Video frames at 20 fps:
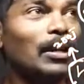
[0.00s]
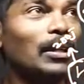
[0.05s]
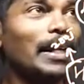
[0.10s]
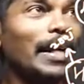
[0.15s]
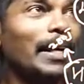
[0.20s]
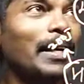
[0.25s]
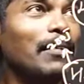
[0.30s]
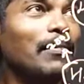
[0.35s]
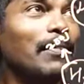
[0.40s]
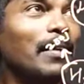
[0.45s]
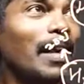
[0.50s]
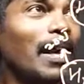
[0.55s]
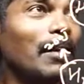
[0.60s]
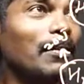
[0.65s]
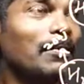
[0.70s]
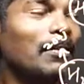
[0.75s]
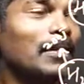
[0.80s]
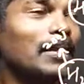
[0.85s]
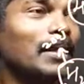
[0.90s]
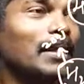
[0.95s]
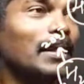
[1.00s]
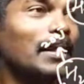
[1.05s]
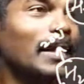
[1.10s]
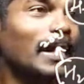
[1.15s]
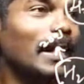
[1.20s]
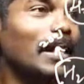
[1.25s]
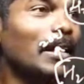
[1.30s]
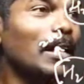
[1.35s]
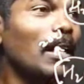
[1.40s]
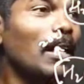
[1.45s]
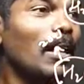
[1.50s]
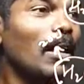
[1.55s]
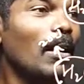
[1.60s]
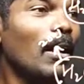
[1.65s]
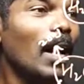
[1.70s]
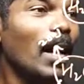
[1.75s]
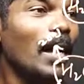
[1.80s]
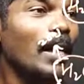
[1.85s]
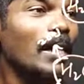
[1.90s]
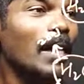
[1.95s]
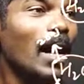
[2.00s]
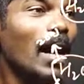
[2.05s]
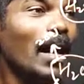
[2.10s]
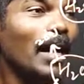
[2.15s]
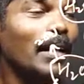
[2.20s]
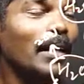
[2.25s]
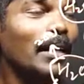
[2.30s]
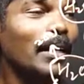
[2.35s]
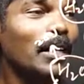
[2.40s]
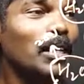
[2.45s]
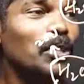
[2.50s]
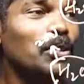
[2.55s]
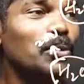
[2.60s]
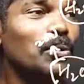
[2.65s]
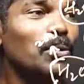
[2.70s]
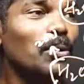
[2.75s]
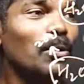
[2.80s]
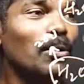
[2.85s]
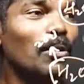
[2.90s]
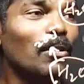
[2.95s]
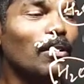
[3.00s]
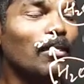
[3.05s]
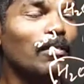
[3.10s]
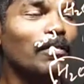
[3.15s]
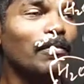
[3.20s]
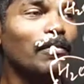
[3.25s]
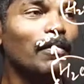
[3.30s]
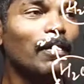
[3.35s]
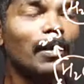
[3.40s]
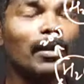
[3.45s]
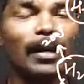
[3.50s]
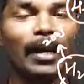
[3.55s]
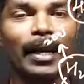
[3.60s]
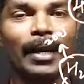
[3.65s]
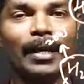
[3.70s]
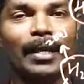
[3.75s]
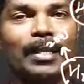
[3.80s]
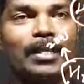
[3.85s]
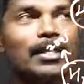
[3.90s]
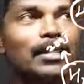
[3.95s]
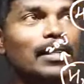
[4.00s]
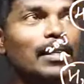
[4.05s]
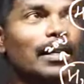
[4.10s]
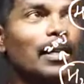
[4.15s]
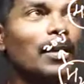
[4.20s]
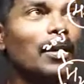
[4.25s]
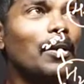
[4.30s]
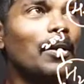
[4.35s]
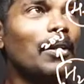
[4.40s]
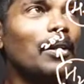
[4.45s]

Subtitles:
And we have learned that at 100 joule of energy,